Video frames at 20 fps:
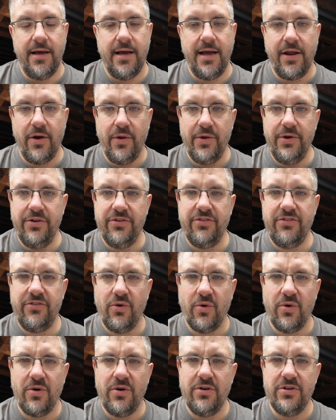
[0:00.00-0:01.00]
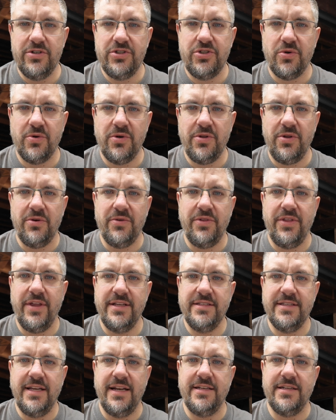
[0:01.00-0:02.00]
I can only do short little
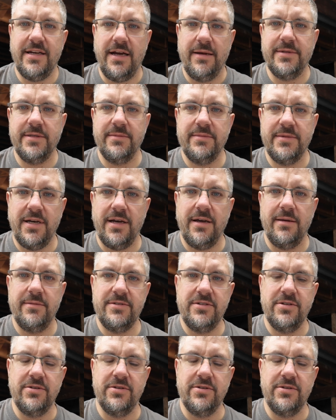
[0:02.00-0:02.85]
things at a time sometimes,